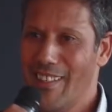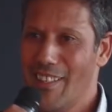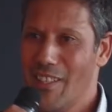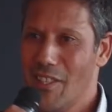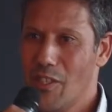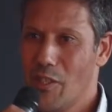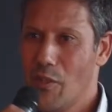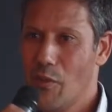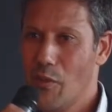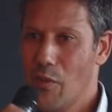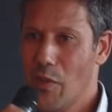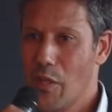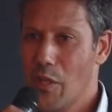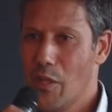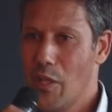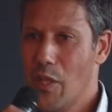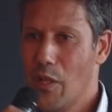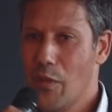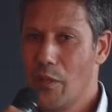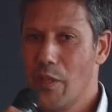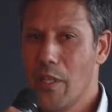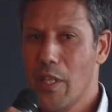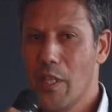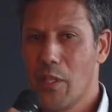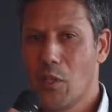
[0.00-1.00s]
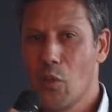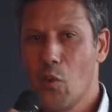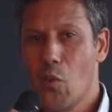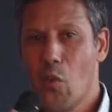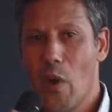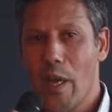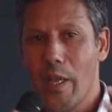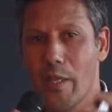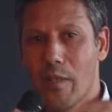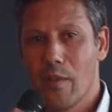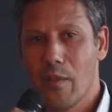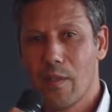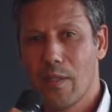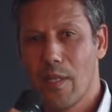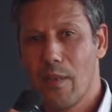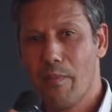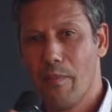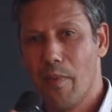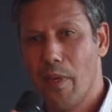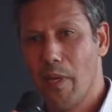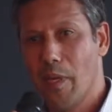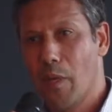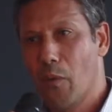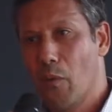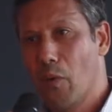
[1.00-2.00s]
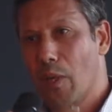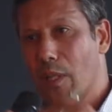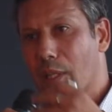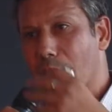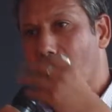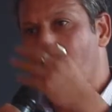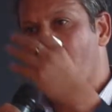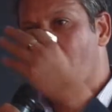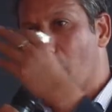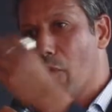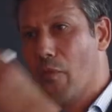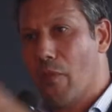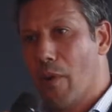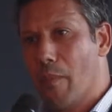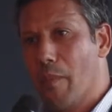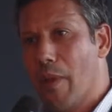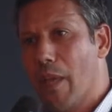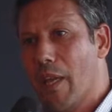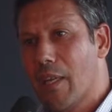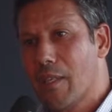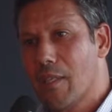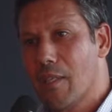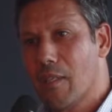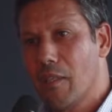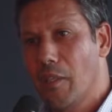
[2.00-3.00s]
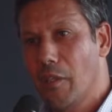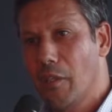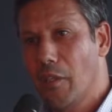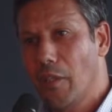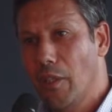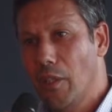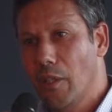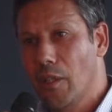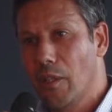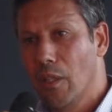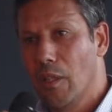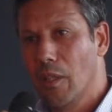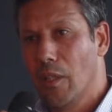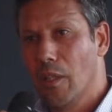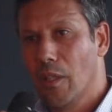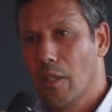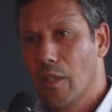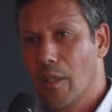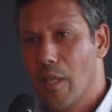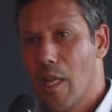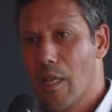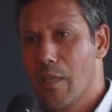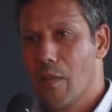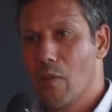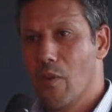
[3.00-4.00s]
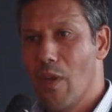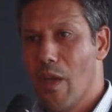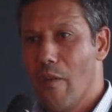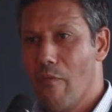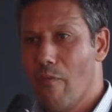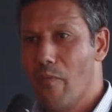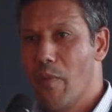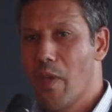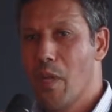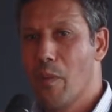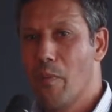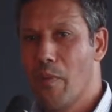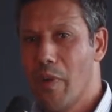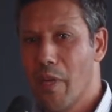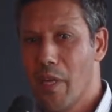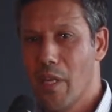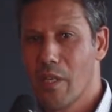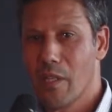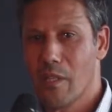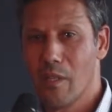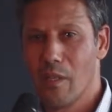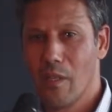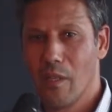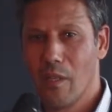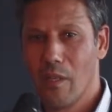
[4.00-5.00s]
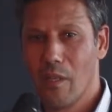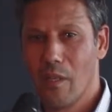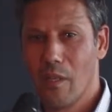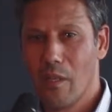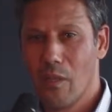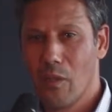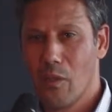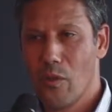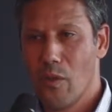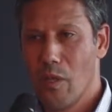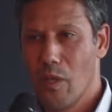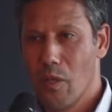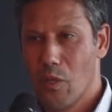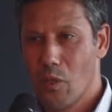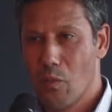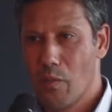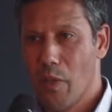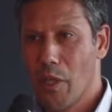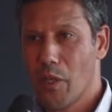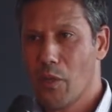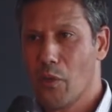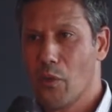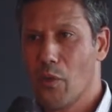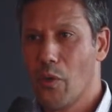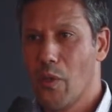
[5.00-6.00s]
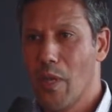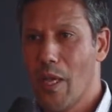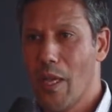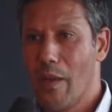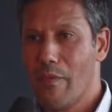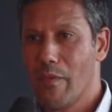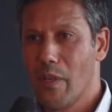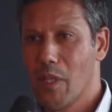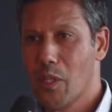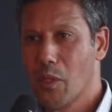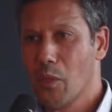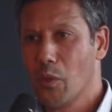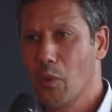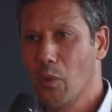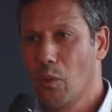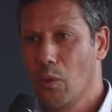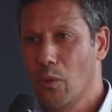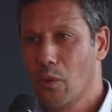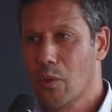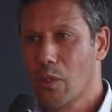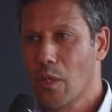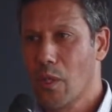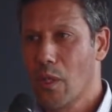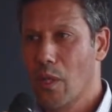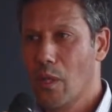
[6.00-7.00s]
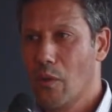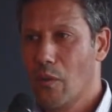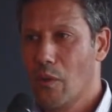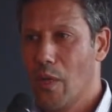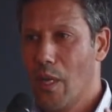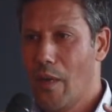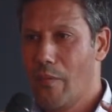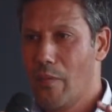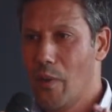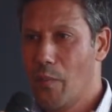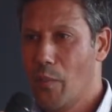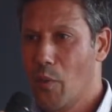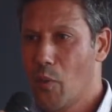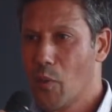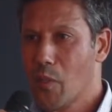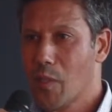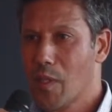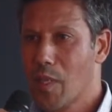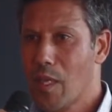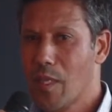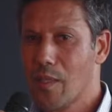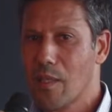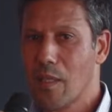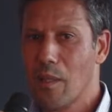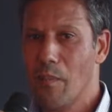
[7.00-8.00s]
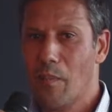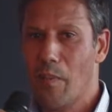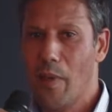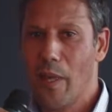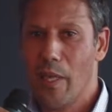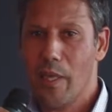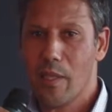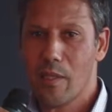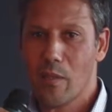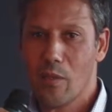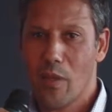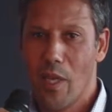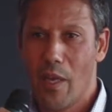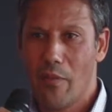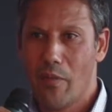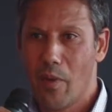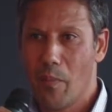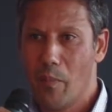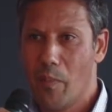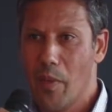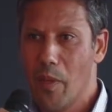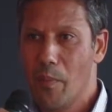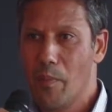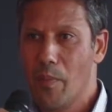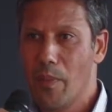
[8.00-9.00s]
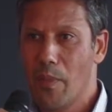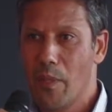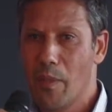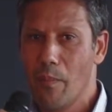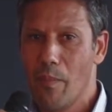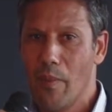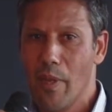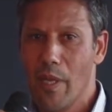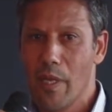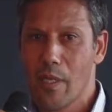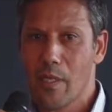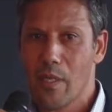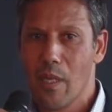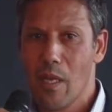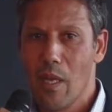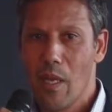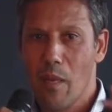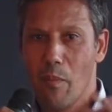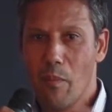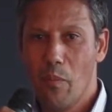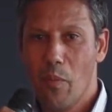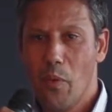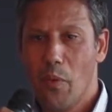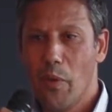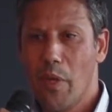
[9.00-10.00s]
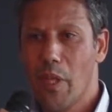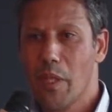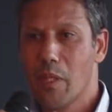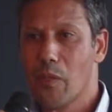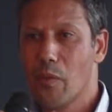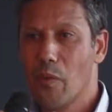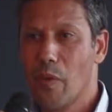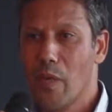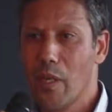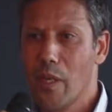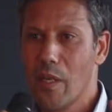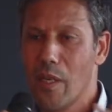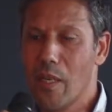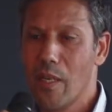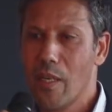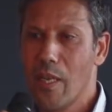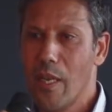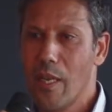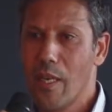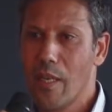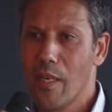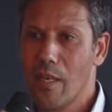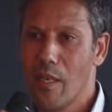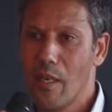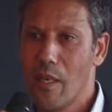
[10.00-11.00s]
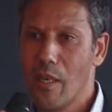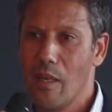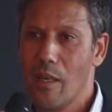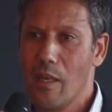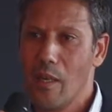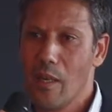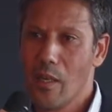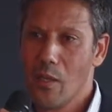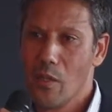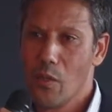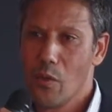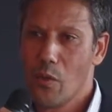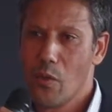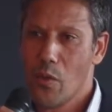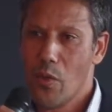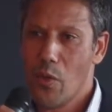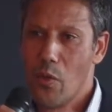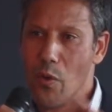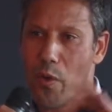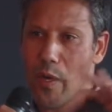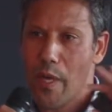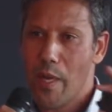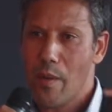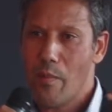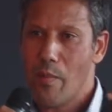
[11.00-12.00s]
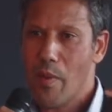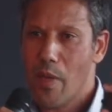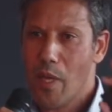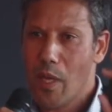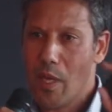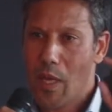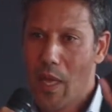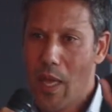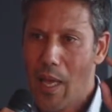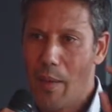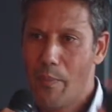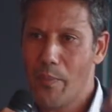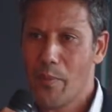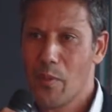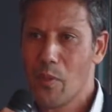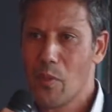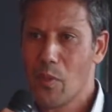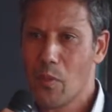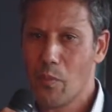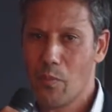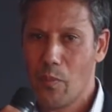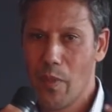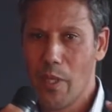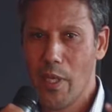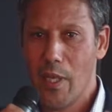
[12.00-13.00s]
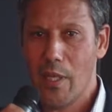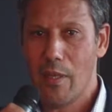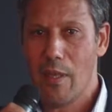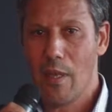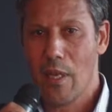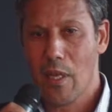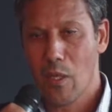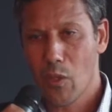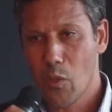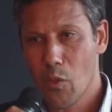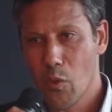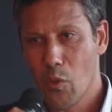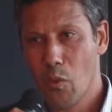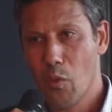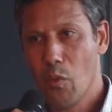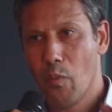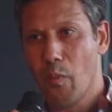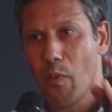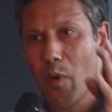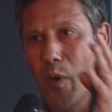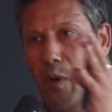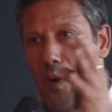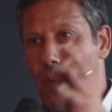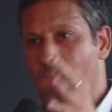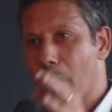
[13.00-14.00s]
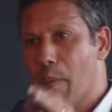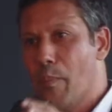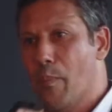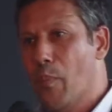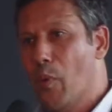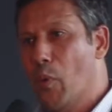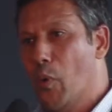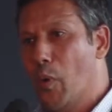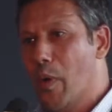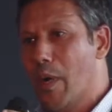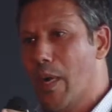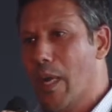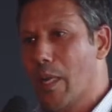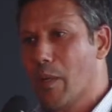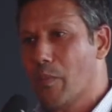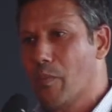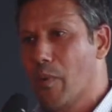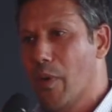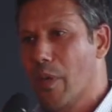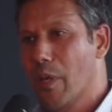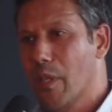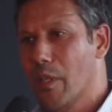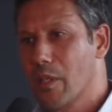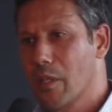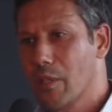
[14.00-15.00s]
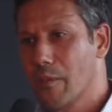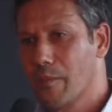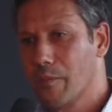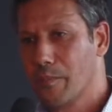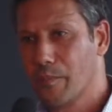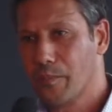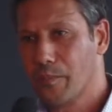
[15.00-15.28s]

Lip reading: So you don't need to wait till somebody will tell you from external that you have been breached. So you need to make sure you have the tools, you have the process in place, you have the people in place, monitoring the data so that you can be up to speed to report that breach.